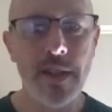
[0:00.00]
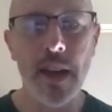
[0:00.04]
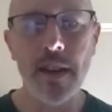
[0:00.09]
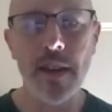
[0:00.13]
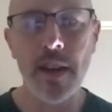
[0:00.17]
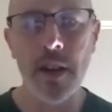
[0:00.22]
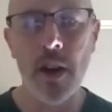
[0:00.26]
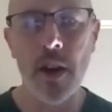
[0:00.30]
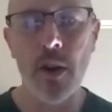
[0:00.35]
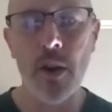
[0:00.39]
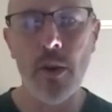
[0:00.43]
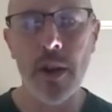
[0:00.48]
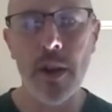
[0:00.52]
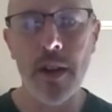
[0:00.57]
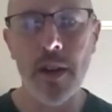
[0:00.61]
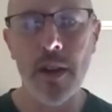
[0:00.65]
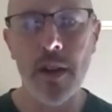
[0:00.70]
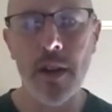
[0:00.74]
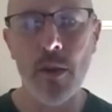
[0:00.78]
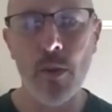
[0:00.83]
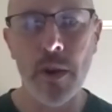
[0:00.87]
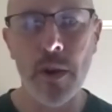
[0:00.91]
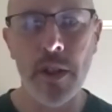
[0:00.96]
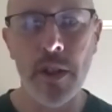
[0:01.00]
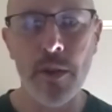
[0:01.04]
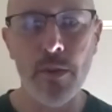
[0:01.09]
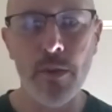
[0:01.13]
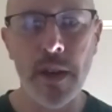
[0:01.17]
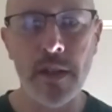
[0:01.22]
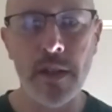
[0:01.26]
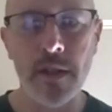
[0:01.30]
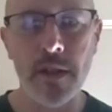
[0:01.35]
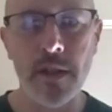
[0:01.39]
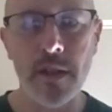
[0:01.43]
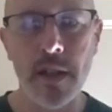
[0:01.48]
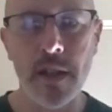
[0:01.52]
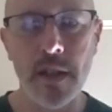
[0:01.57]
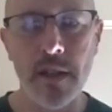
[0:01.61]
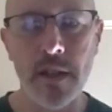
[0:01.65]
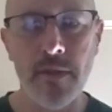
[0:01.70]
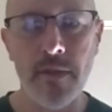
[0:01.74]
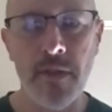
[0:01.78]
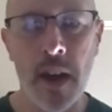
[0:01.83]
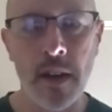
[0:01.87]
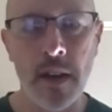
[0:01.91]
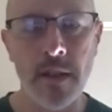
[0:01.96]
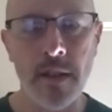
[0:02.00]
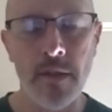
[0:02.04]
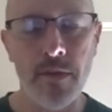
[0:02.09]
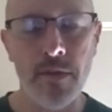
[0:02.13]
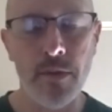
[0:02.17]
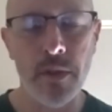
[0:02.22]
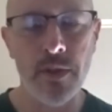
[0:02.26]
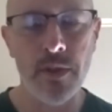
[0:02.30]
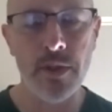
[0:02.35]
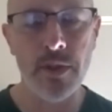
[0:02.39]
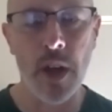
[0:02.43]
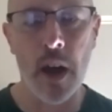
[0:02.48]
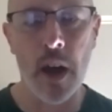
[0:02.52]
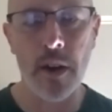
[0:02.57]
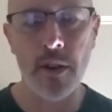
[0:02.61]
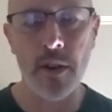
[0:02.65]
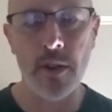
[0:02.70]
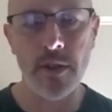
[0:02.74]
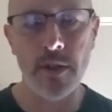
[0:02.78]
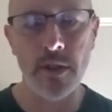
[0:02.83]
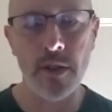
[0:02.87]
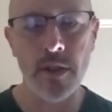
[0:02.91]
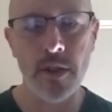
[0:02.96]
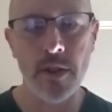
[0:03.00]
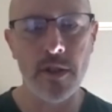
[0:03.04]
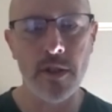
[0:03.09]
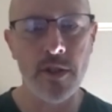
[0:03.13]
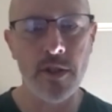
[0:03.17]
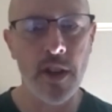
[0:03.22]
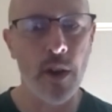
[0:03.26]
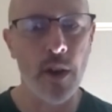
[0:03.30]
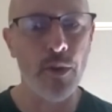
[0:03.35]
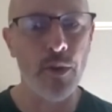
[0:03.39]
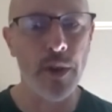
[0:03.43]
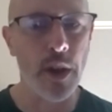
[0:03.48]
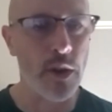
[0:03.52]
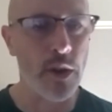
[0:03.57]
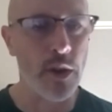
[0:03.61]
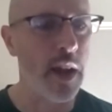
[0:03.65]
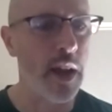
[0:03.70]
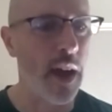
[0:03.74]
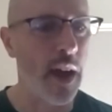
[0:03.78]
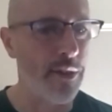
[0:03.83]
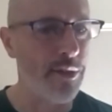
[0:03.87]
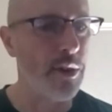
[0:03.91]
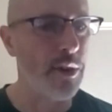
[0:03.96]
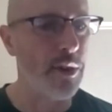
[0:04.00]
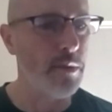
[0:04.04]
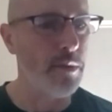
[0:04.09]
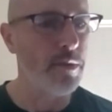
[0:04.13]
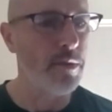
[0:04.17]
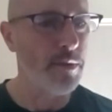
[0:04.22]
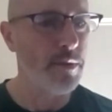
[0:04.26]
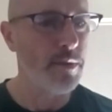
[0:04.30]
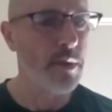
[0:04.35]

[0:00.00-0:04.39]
you know, and you know, one of the reasons he's effective with soccer is just generally a good athlete,